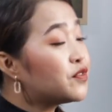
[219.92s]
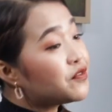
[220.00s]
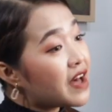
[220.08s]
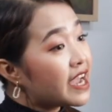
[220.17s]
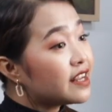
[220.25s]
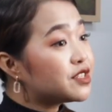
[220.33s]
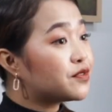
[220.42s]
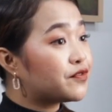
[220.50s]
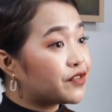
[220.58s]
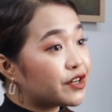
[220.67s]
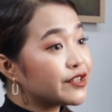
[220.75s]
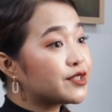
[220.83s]
find a
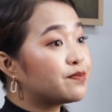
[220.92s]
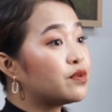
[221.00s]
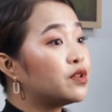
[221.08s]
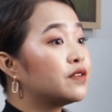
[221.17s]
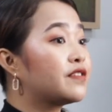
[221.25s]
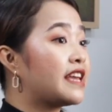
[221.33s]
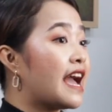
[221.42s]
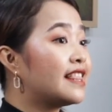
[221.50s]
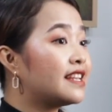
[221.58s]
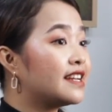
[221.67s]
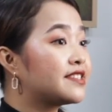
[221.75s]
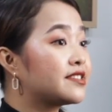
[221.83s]
diverse pool of
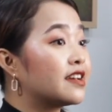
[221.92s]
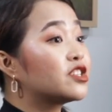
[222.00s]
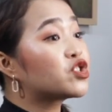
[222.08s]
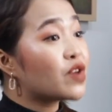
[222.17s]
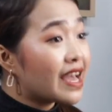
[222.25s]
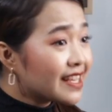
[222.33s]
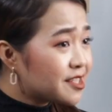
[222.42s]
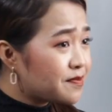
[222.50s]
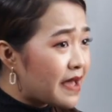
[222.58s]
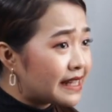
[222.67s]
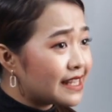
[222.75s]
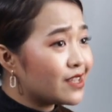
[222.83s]
candidates, try
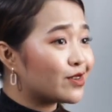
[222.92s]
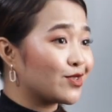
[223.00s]
expanding your